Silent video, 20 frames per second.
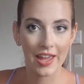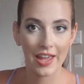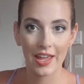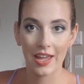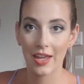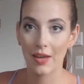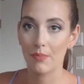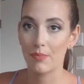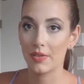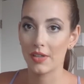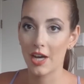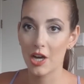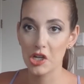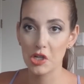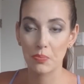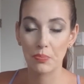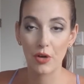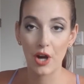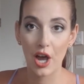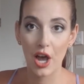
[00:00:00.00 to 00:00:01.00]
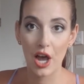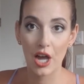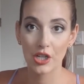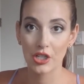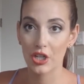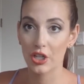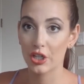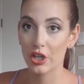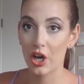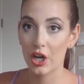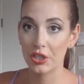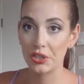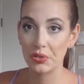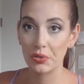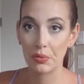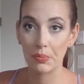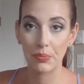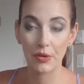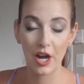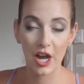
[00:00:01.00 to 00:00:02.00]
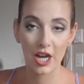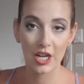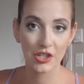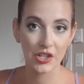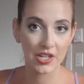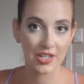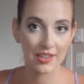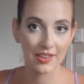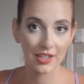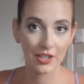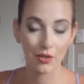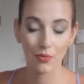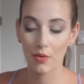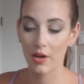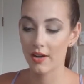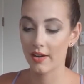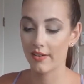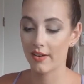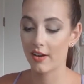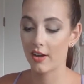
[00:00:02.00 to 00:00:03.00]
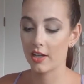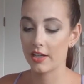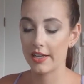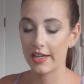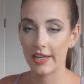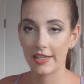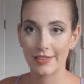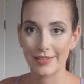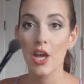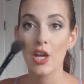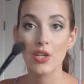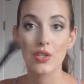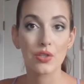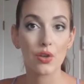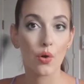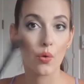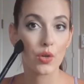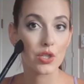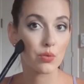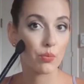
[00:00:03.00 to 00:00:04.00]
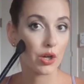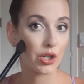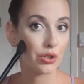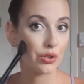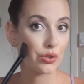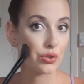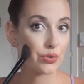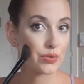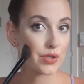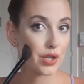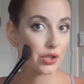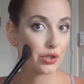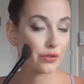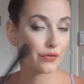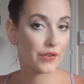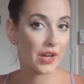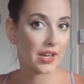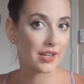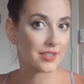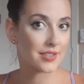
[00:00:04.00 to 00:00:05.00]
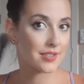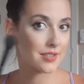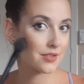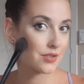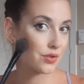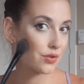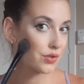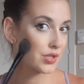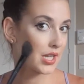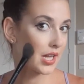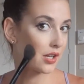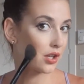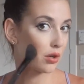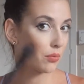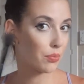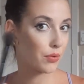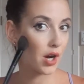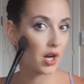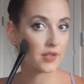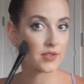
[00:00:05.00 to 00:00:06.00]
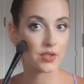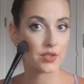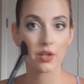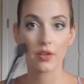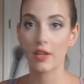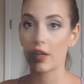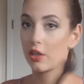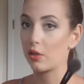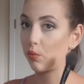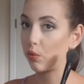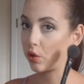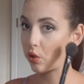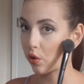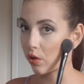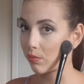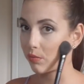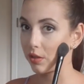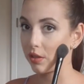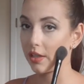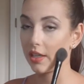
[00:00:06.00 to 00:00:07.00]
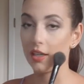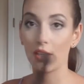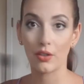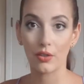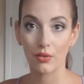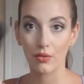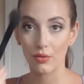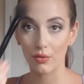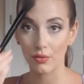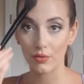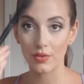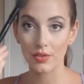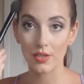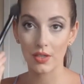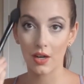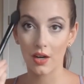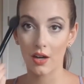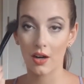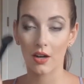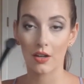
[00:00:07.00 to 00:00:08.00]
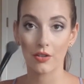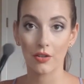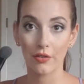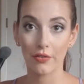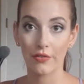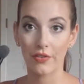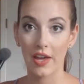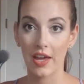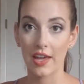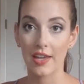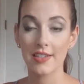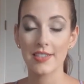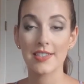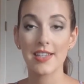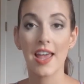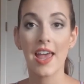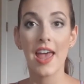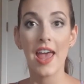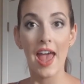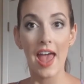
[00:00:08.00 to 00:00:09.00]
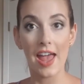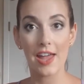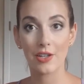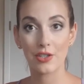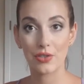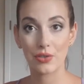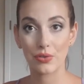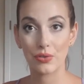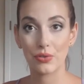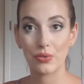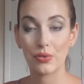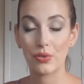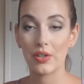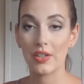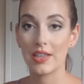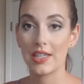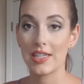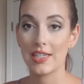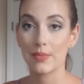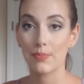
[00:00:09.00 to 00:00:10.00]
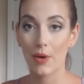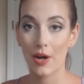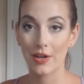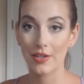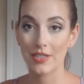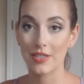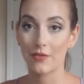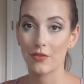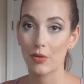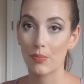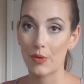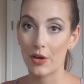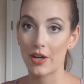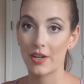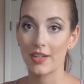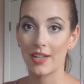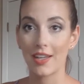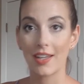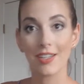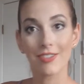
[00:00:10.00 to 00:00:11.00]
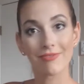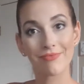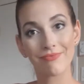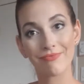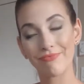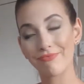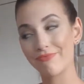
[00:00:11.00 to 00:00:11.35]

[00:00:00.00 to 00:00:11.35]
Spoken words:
a blush brush, a contour brush, anything you want to call it. So it's what you use on your face. So take your bronzer that you would normally use on your face and do these parts of your body.